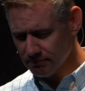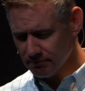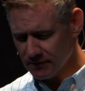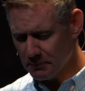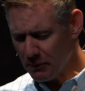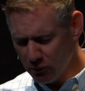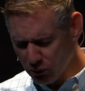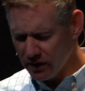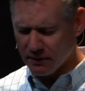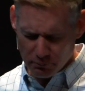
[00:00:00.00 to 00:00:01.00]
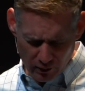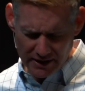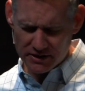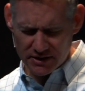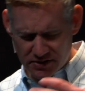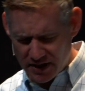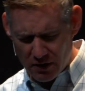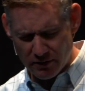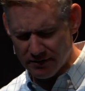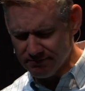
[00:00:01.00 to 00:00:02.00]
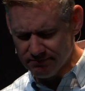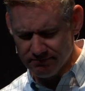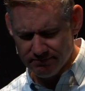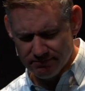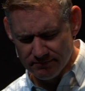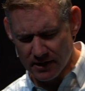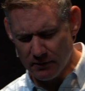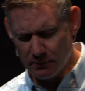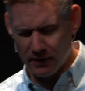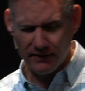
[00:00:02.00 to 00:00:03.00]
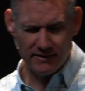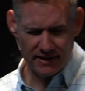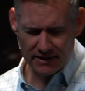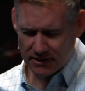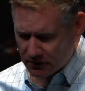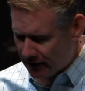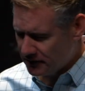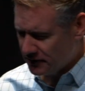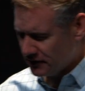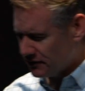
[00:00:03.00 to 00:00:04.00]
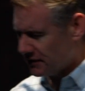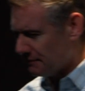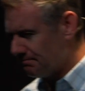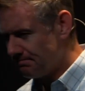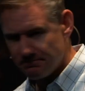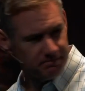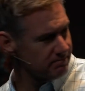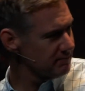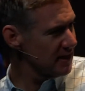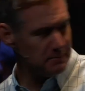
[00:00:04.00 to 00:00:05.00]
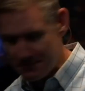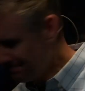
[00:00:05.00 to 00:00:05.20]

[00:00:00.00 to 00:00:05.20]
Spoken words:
May we really embrace this and own it. We pray these things in Christ Jesus' name. Amen.